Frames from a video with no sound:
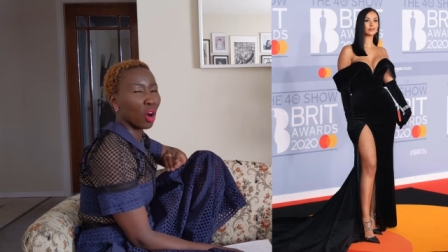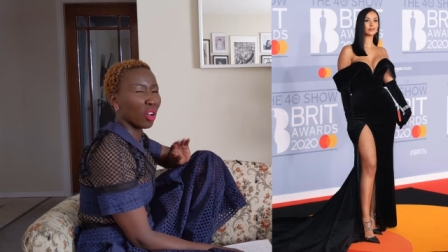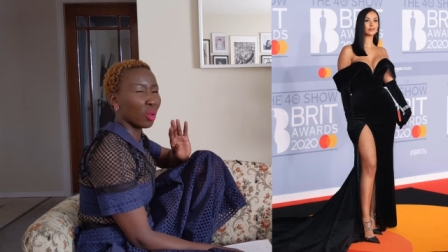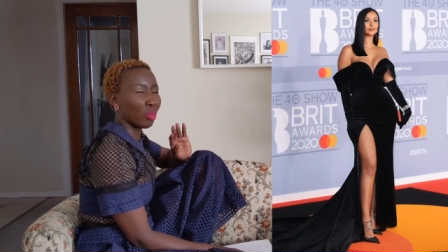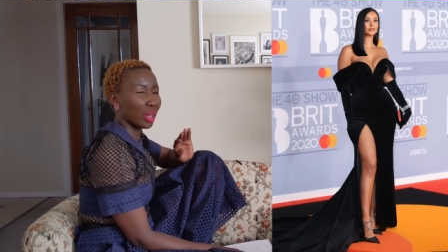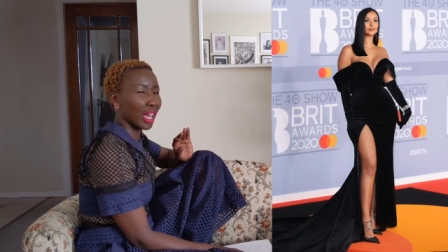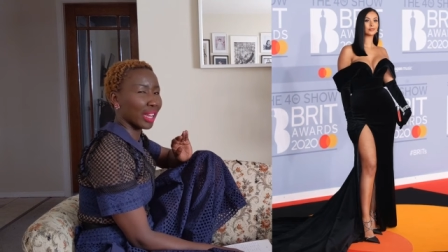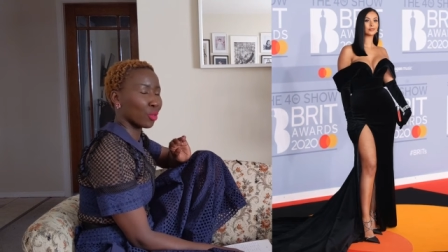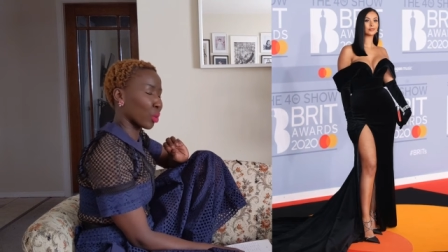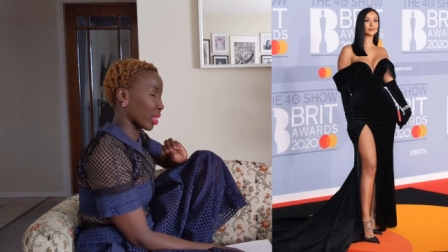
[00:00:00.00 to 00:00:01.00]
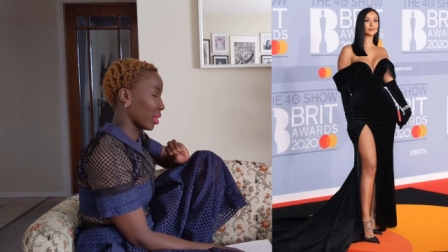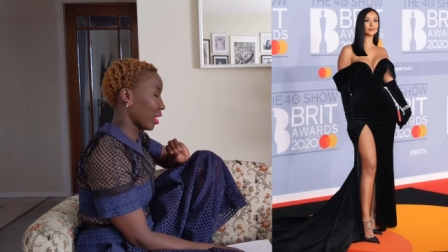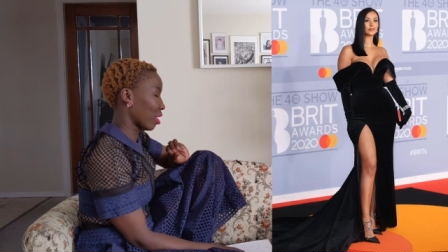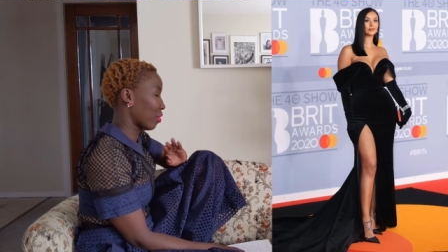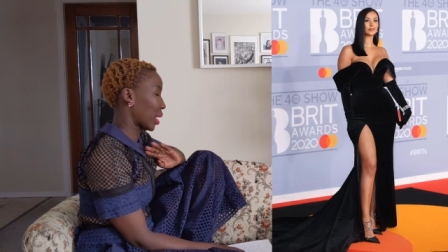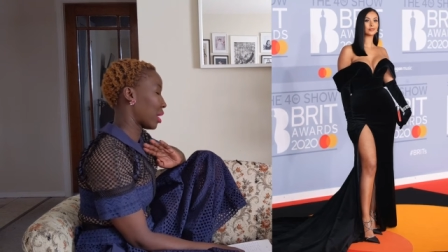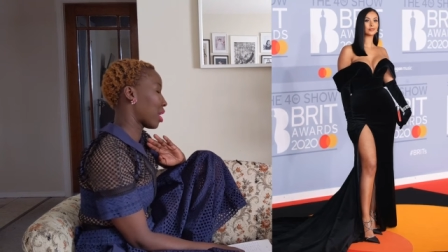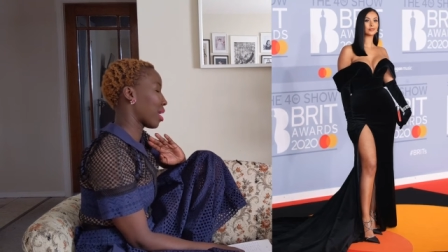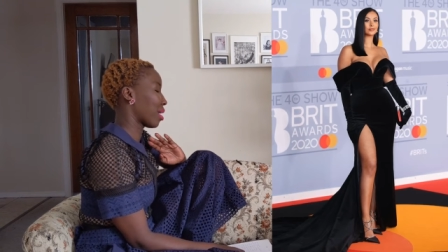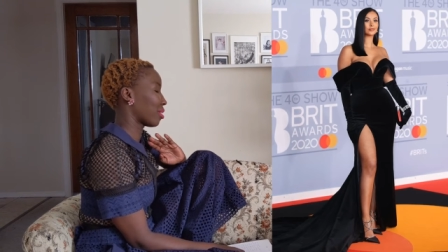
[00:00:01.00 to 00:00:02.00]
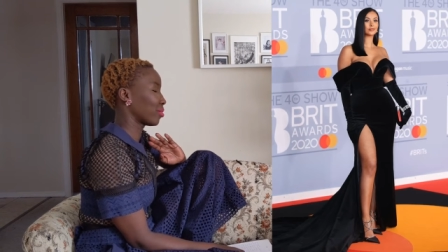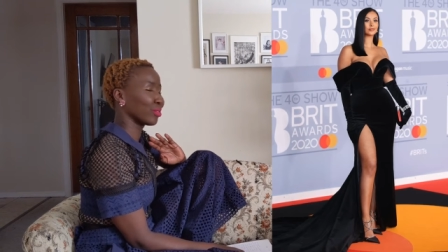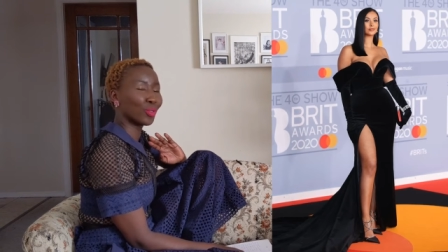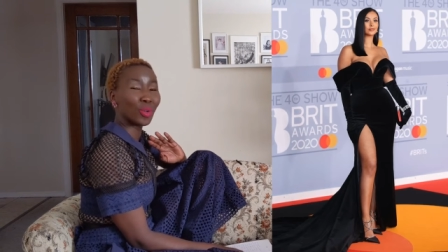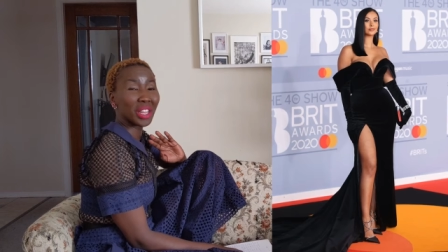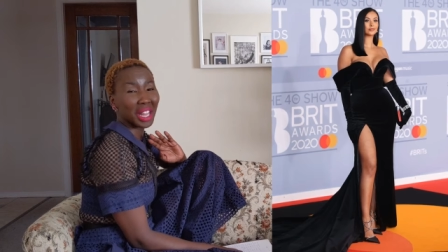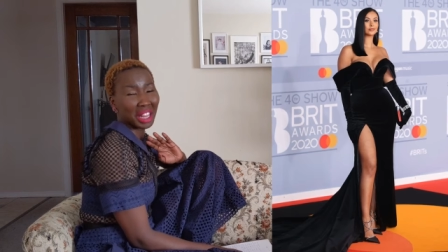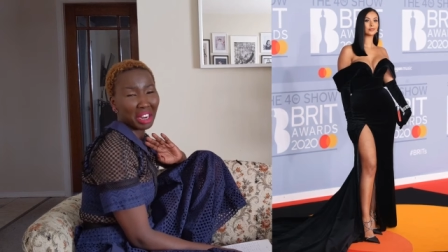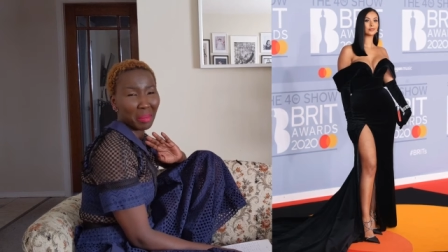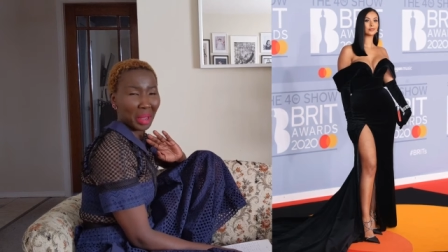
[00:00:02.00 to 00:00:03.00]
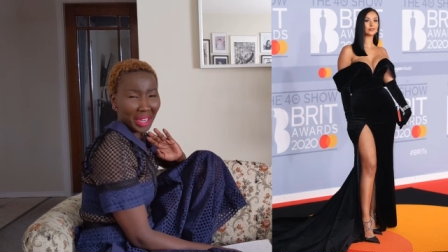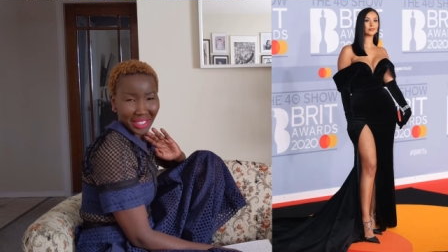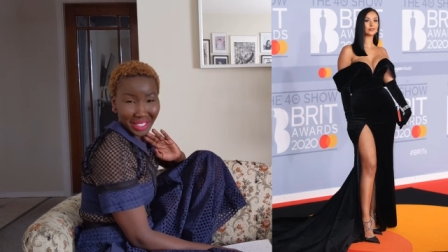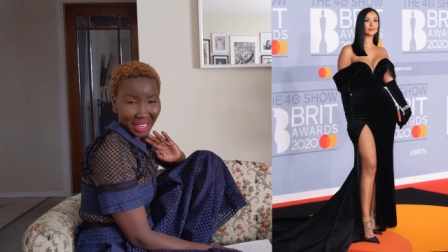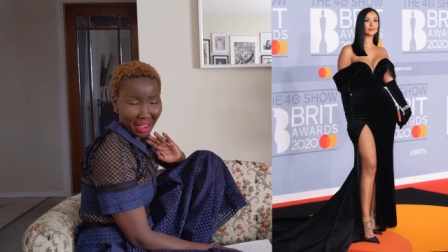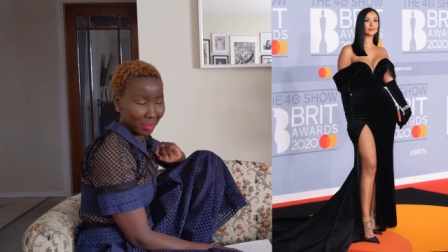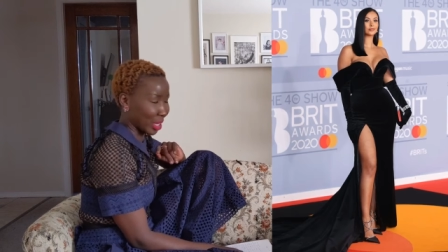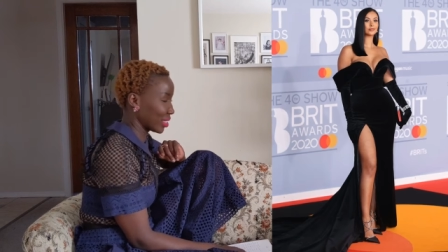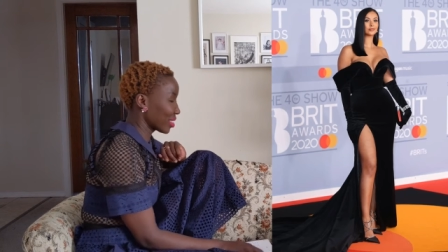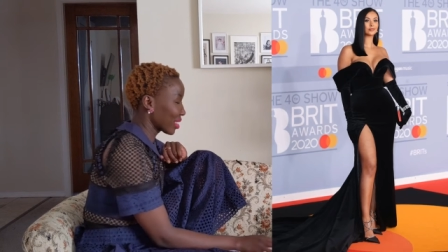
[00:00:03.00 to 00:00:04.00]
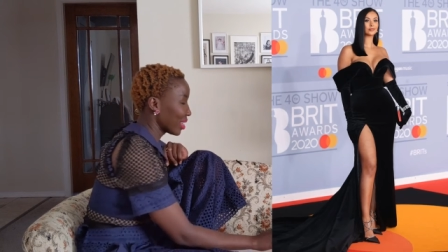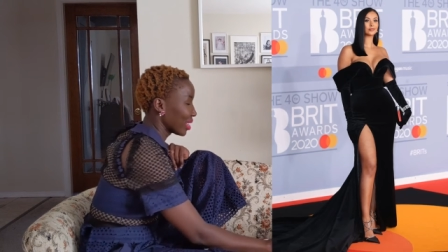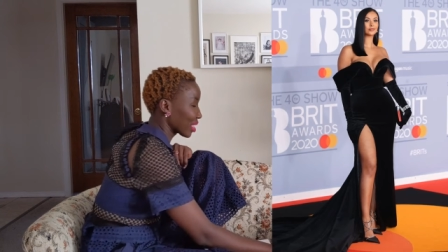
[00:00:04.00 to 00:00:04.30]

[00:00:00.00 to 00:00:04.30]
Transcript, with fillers: all black with a little bit of diamonds,